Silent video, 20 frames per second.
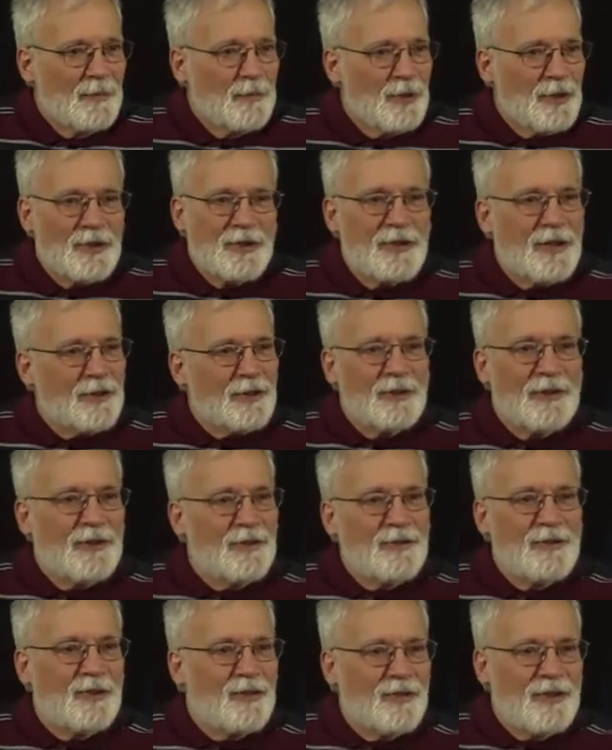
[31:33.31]
But you're not going to
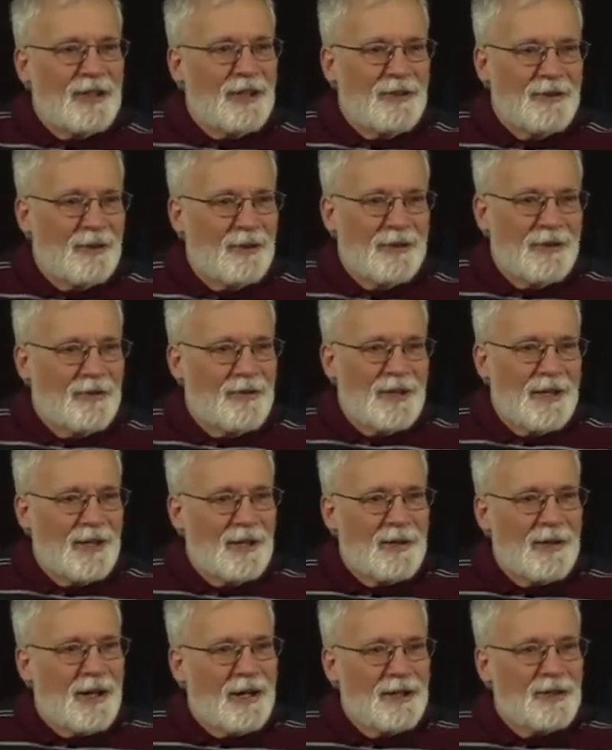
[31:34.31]
understand all of
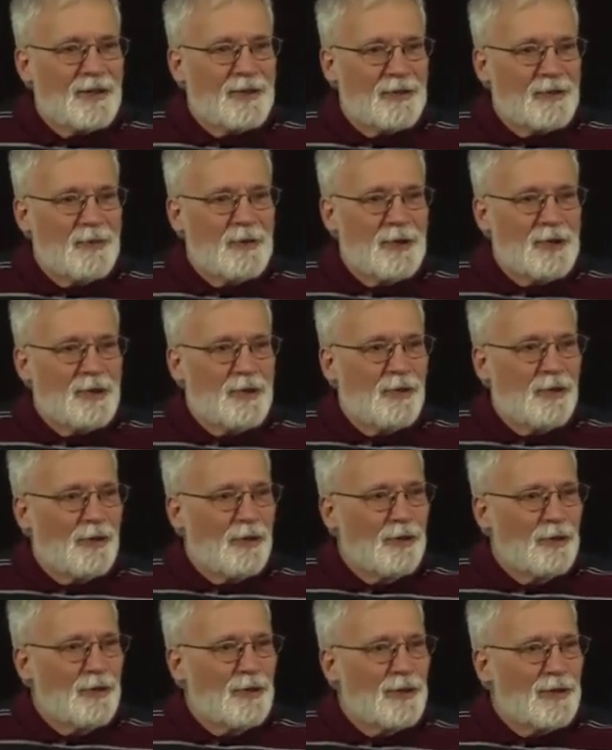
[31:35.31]
that. I just want you
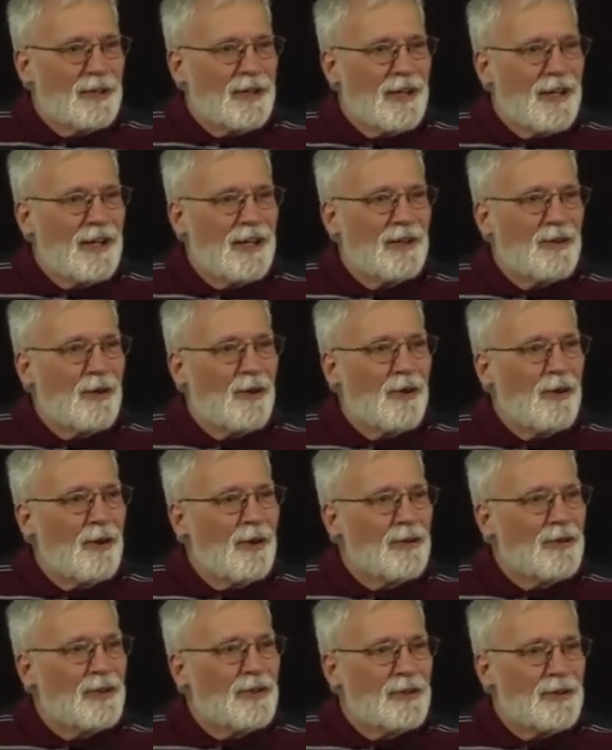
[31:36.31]
to look at
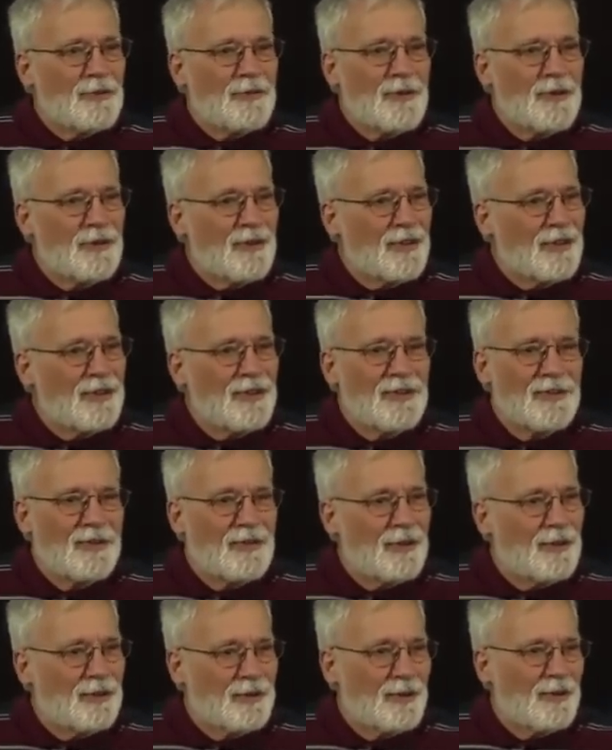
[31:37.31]
all the different
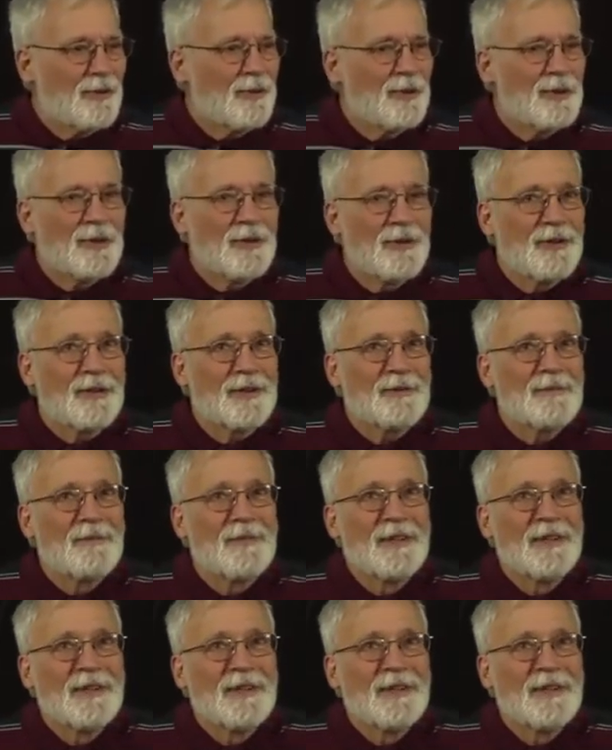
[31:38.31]
things that are going on.